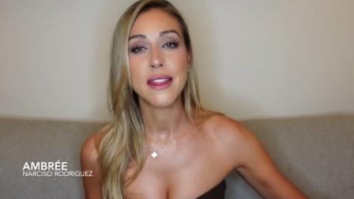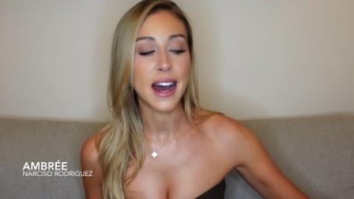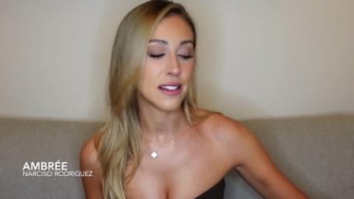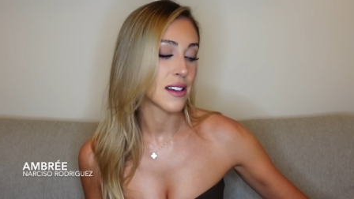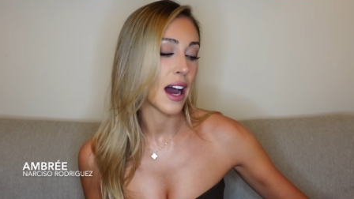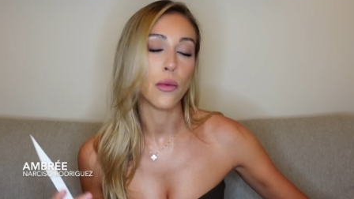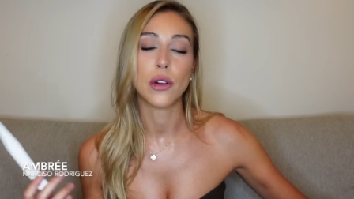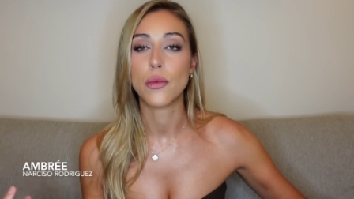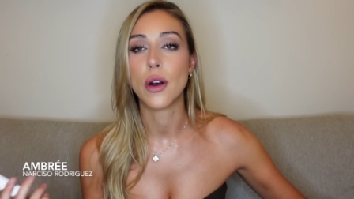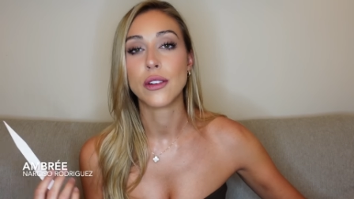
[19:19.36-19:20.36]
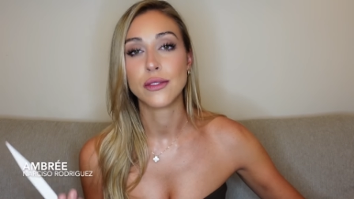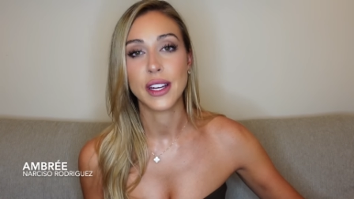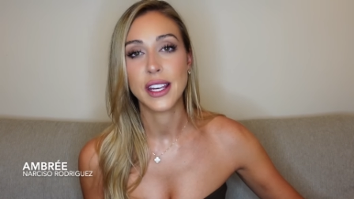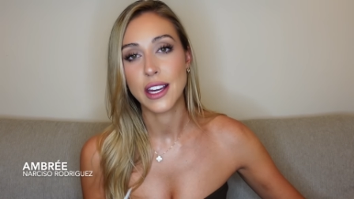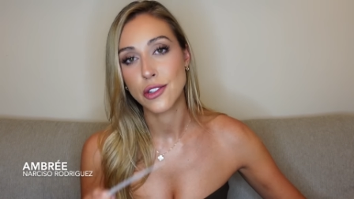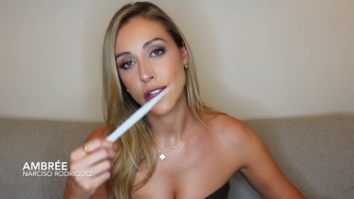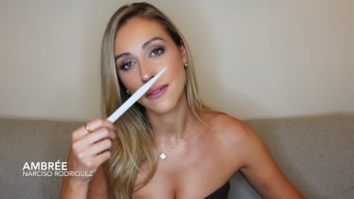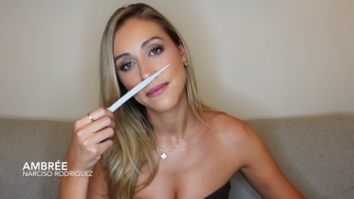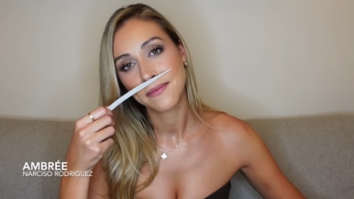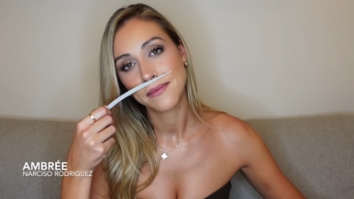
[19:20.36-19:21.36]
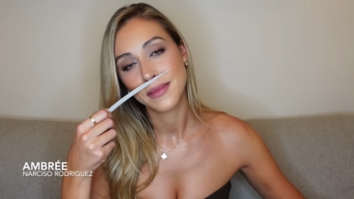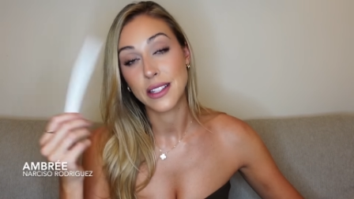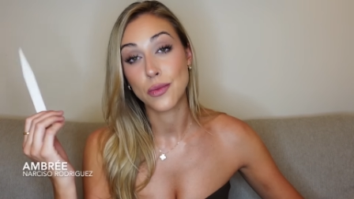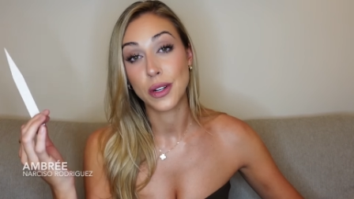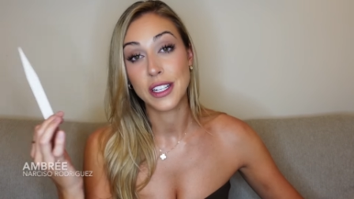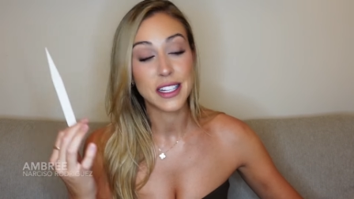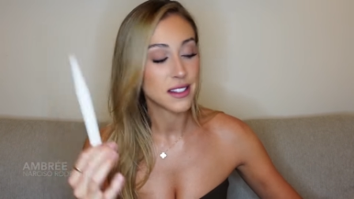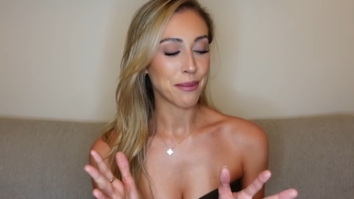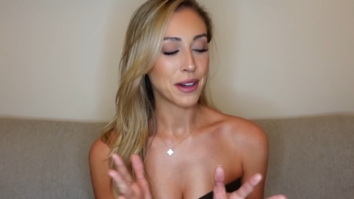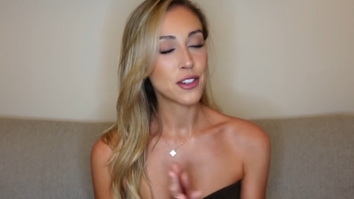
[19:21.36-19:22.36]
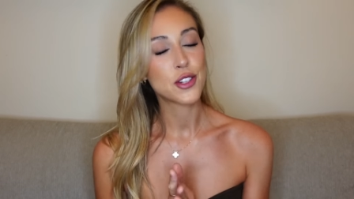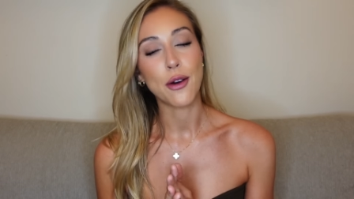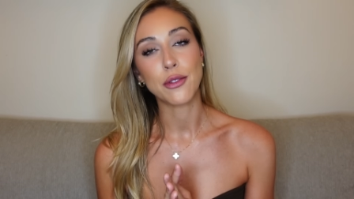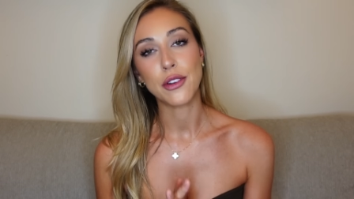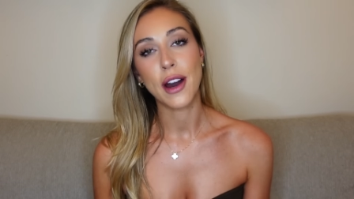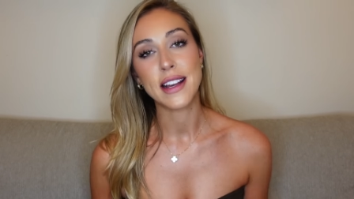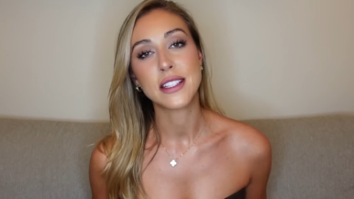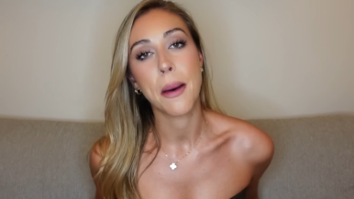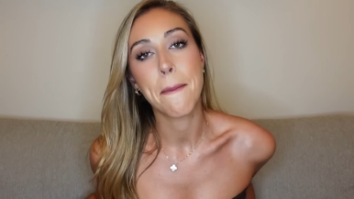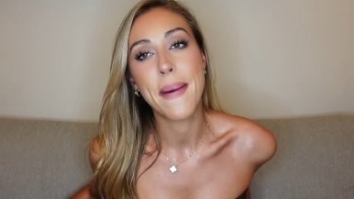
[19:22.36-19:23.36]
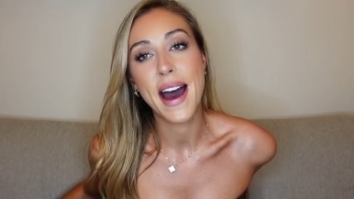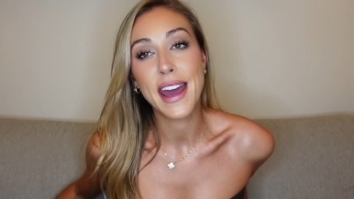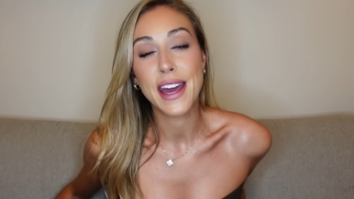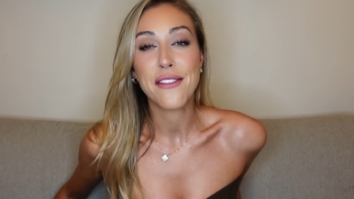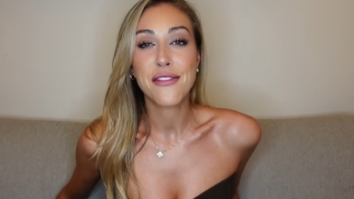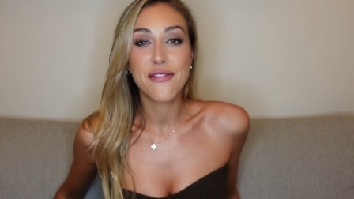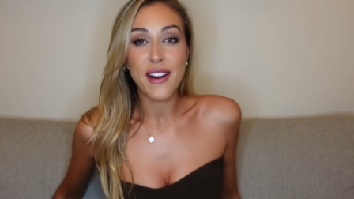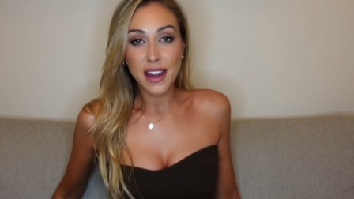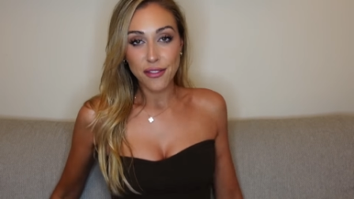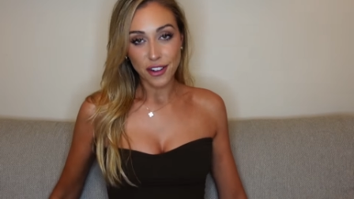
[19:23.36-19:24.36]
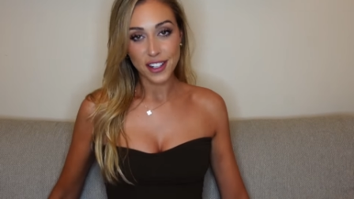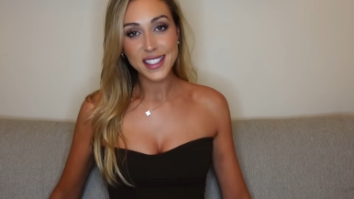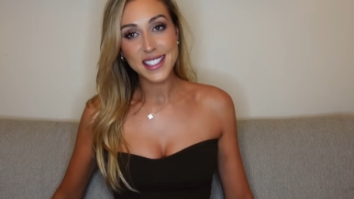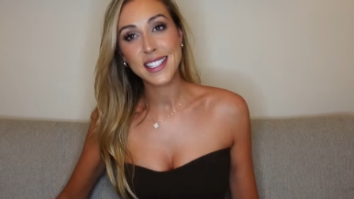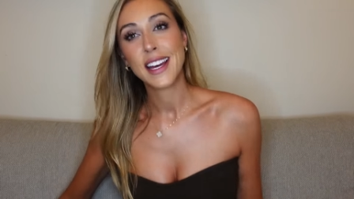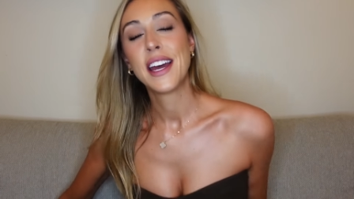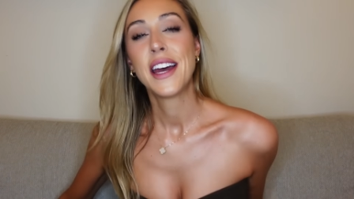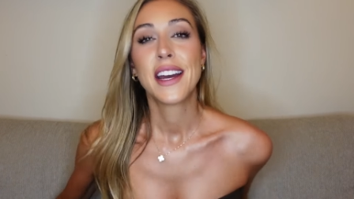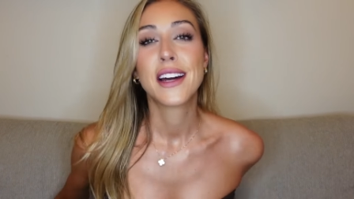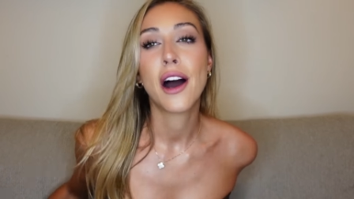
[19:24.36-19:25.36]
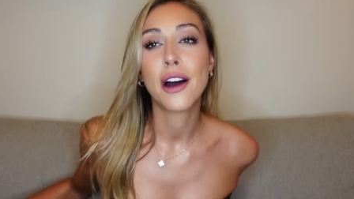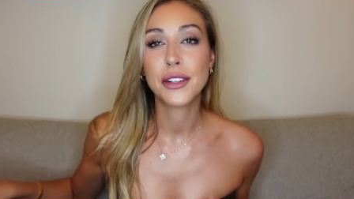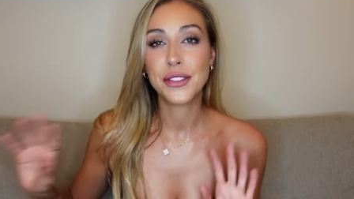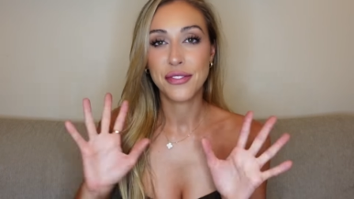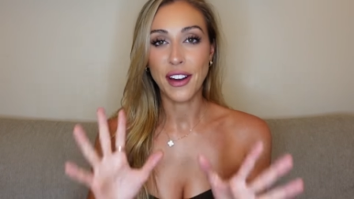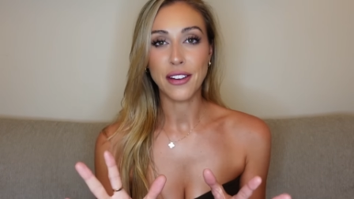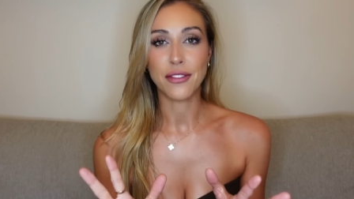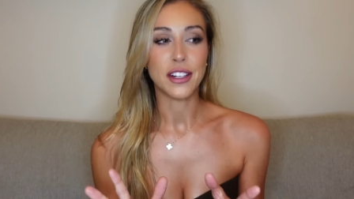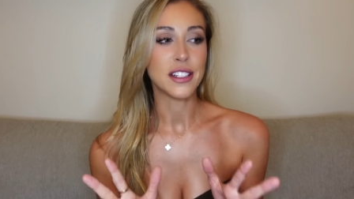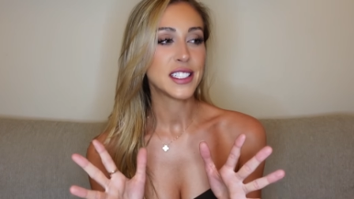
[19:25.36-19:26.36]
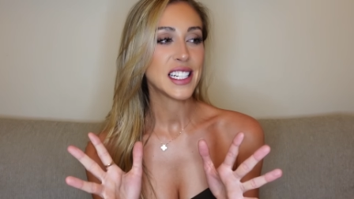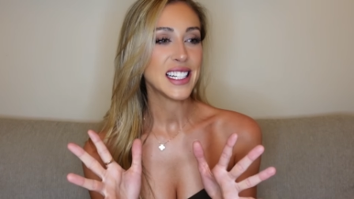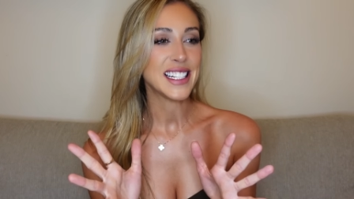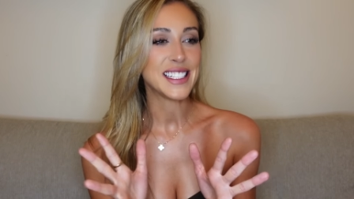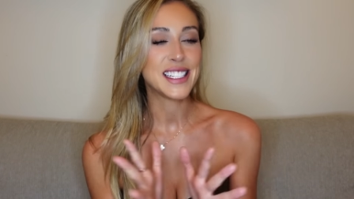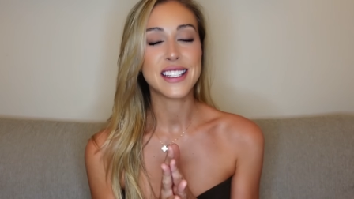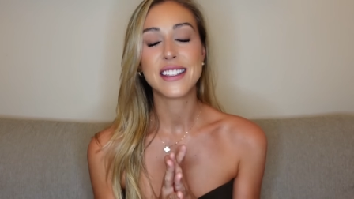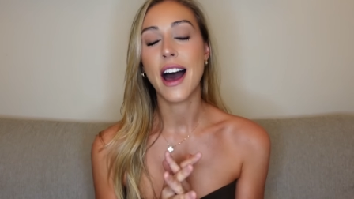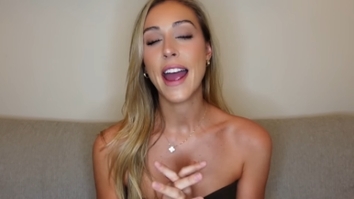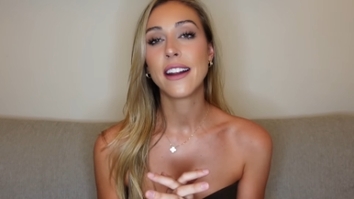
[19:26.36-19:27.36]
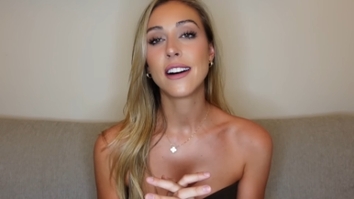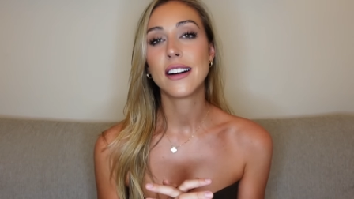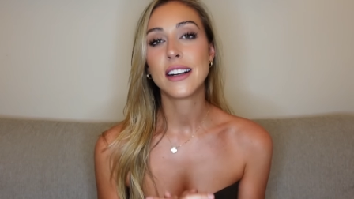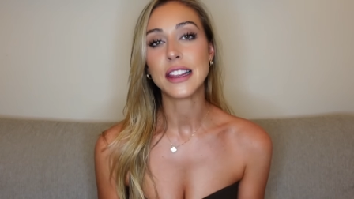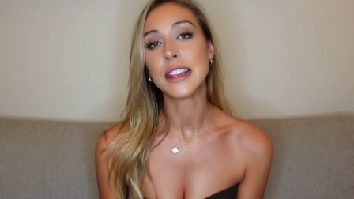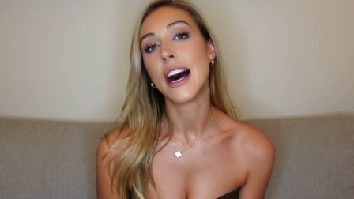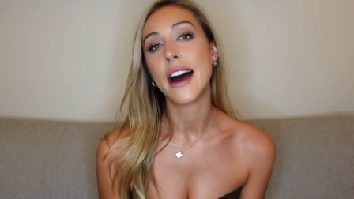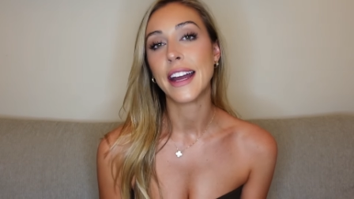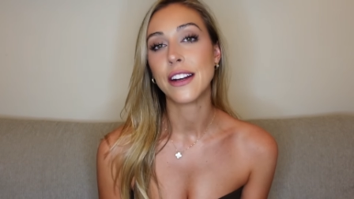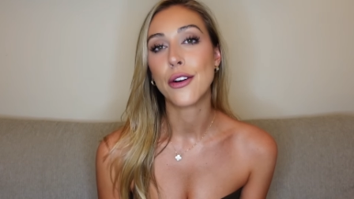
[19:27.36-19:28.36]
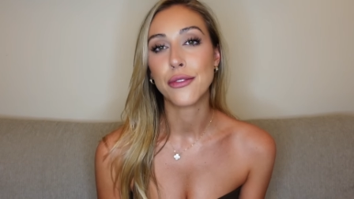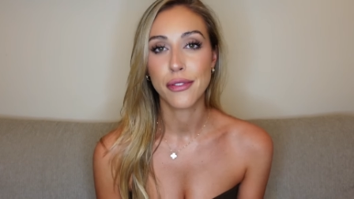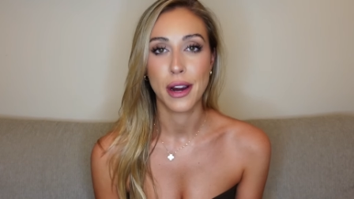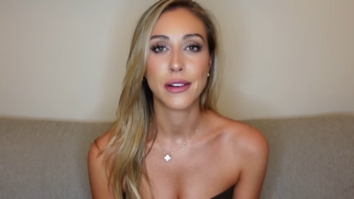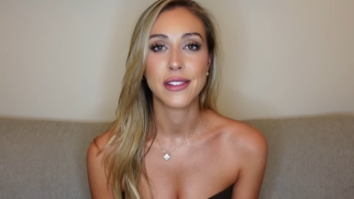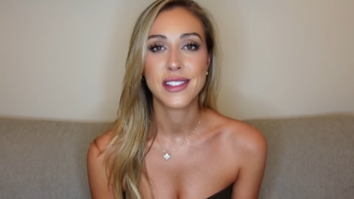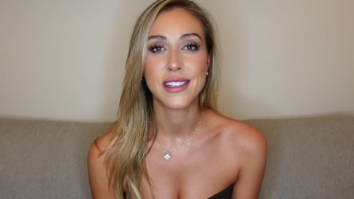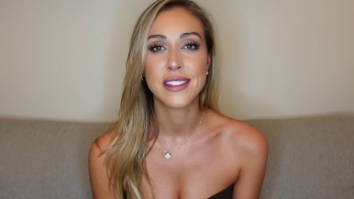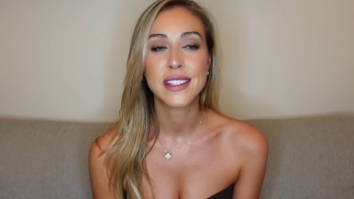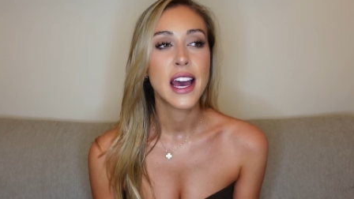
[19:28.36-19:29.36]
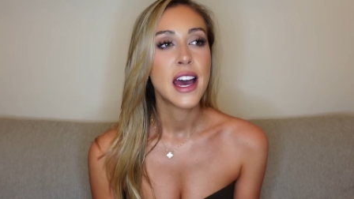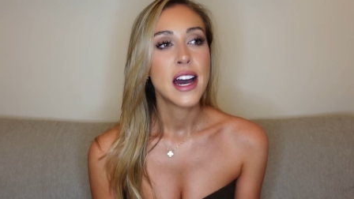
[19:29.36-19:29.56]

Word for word: that I want to wear on vacation. That's what it is. I'm gonna share with you guys my favorite, current favorite designer line of fragrances.